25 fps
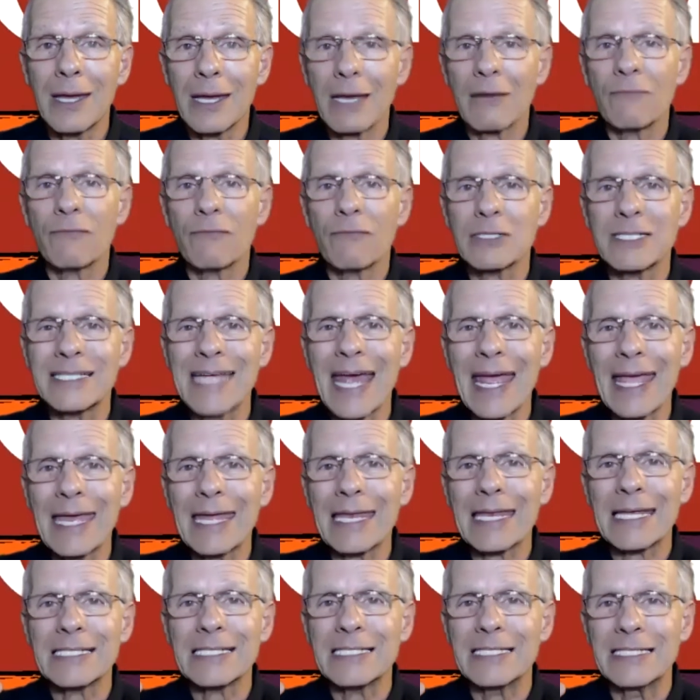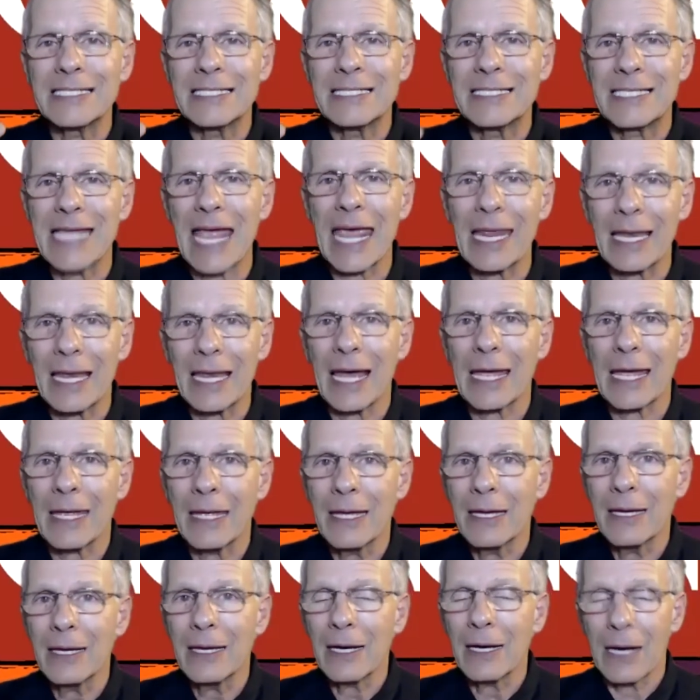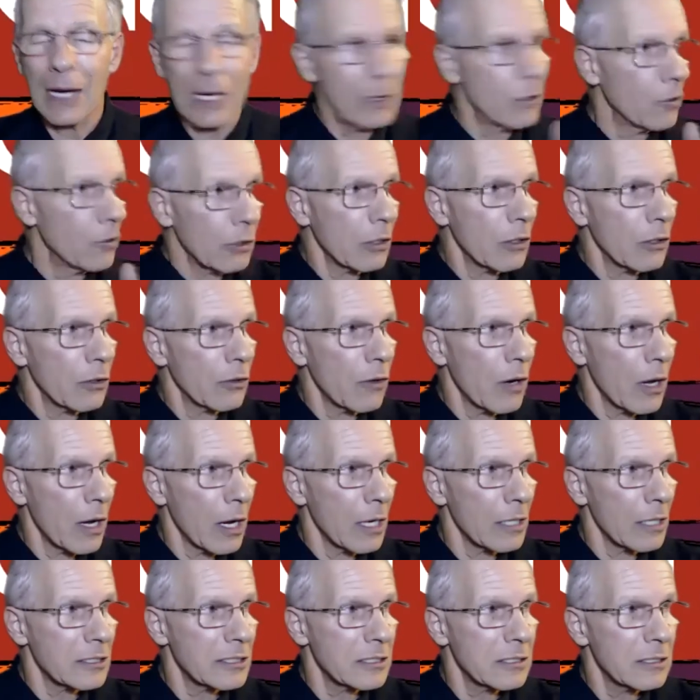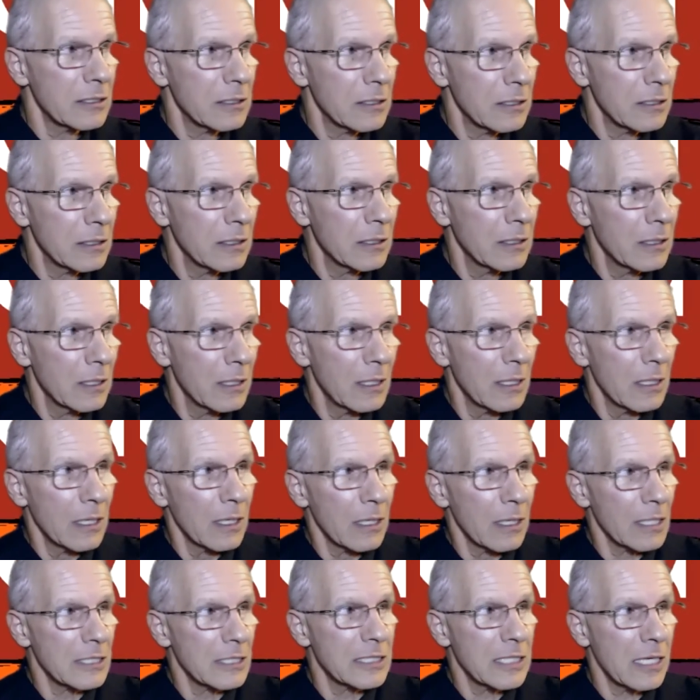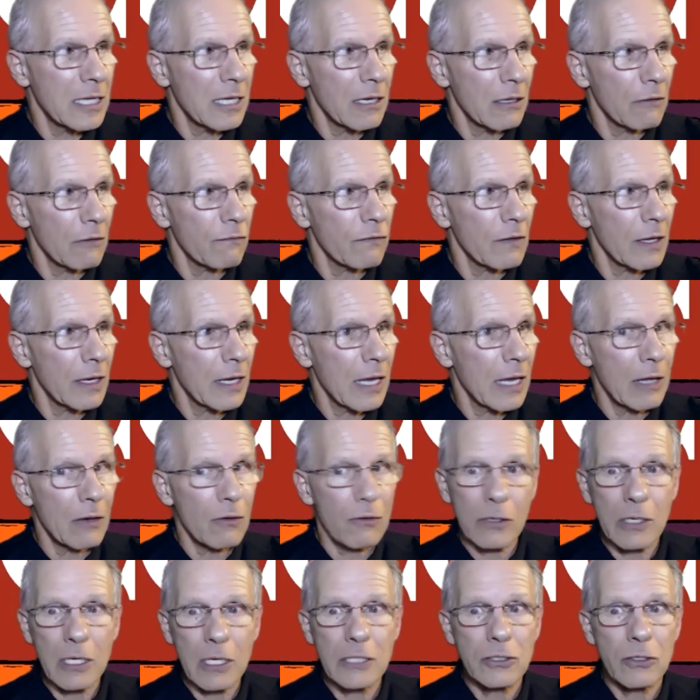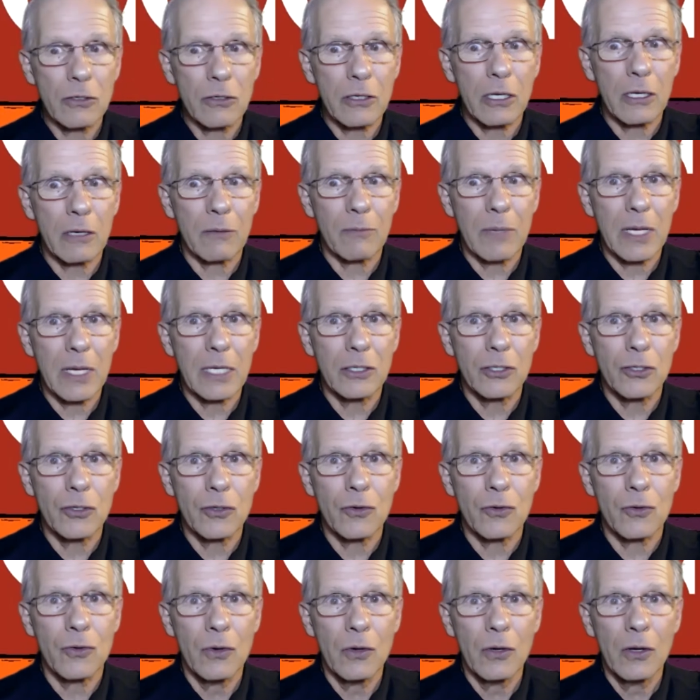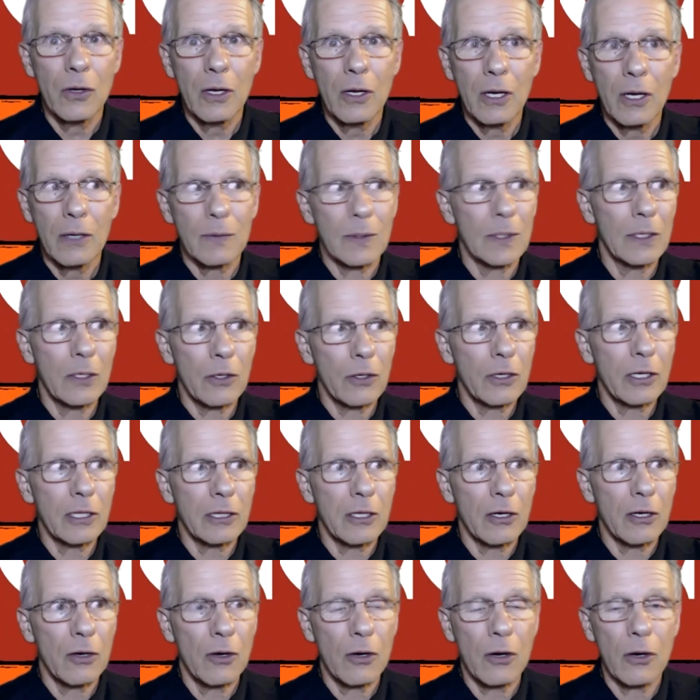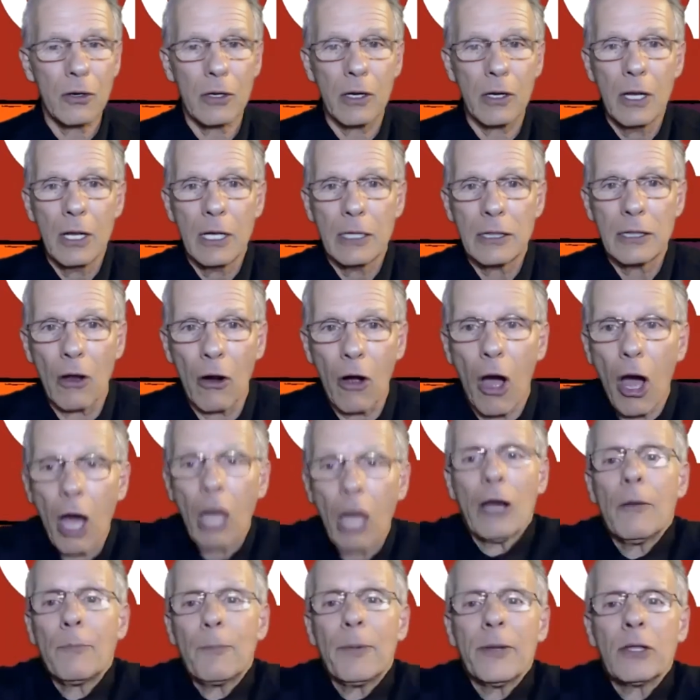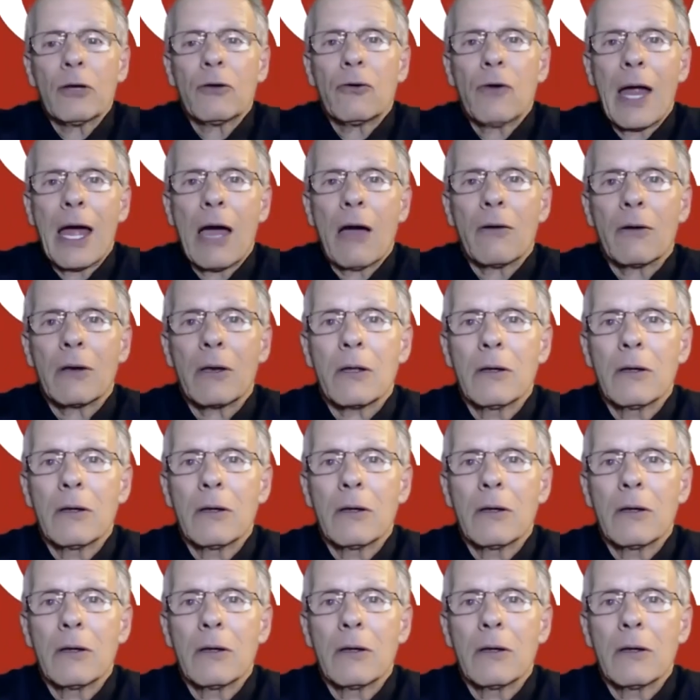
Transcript: For a second, it's daylight. I look across and I see the other vaquero and he's looking at me too. We look at the herd, they're all up on the ground.